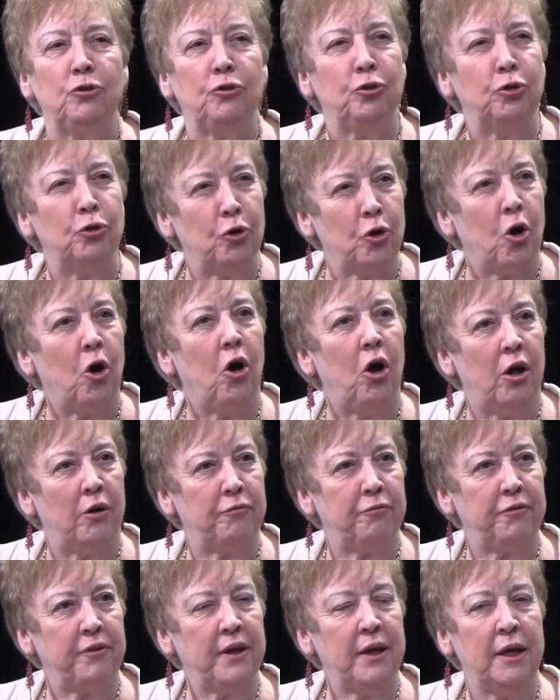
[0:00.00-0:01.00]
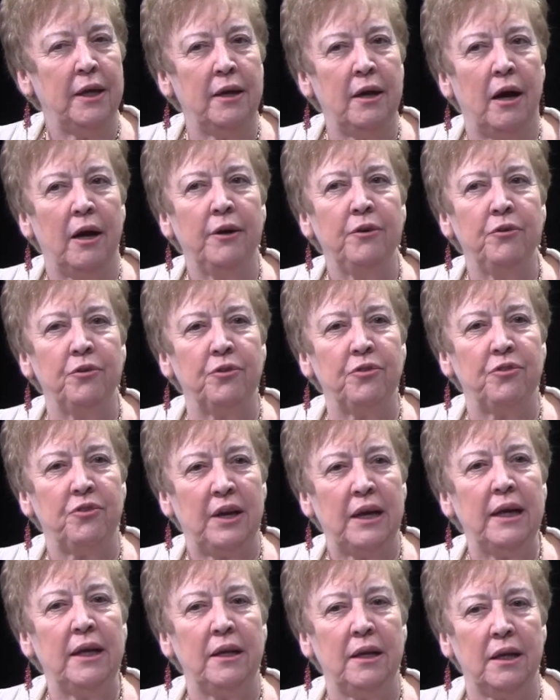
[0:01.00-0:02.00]
took off in
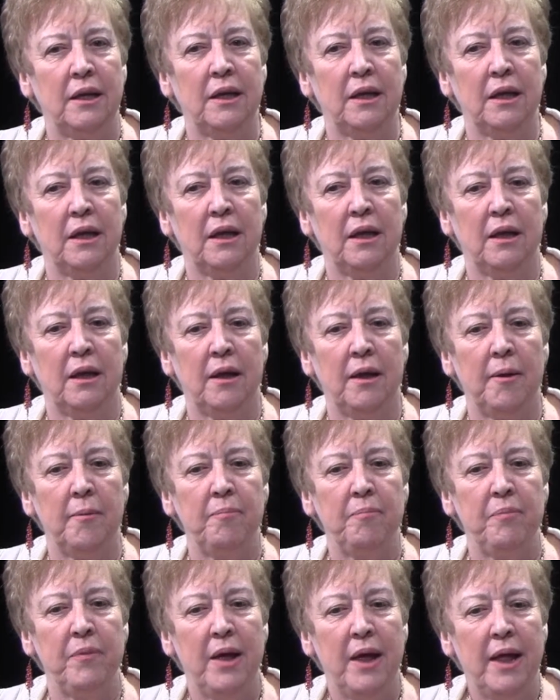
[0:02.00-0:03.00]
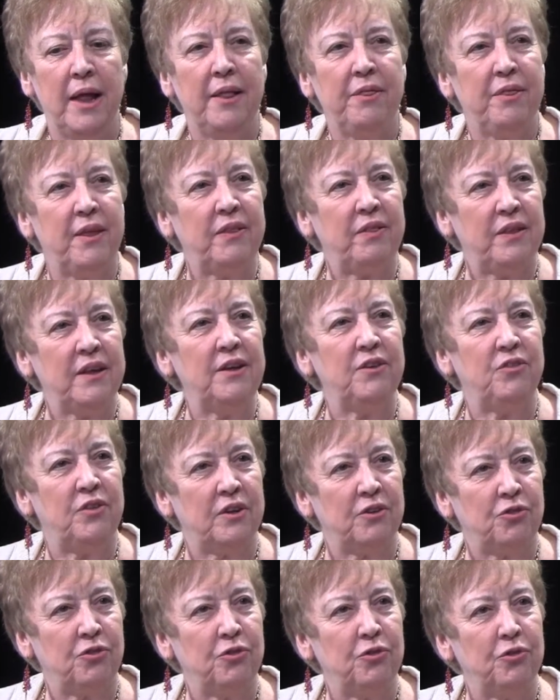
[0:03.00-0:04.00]
understanding that these
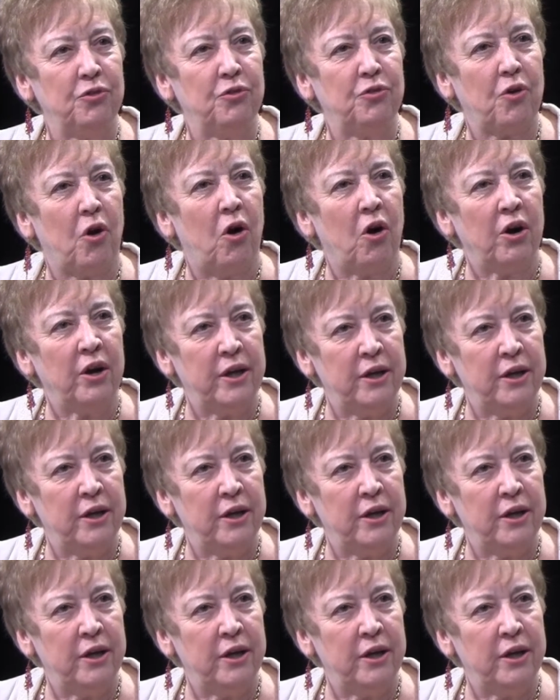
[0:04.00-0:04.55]
issues are